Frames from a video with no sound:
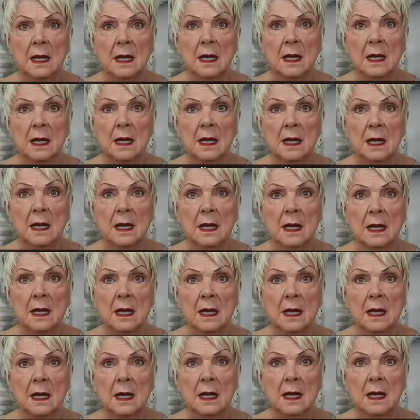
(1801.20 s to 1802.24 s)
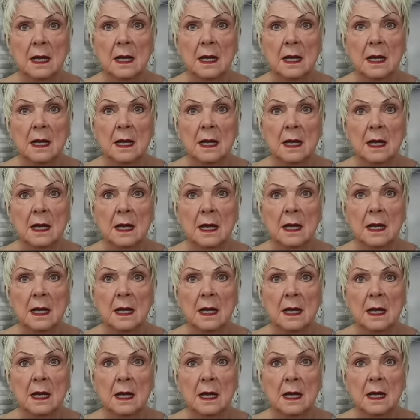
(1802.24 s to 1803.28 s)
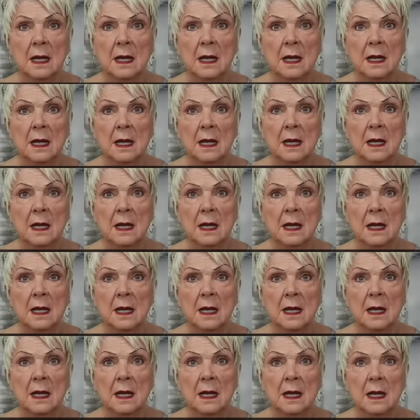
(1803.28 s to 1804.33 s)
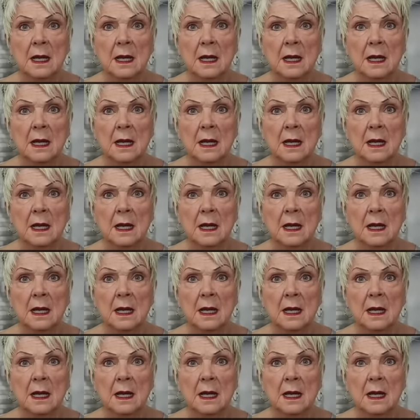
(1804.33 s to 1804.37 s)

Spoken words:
[no speech]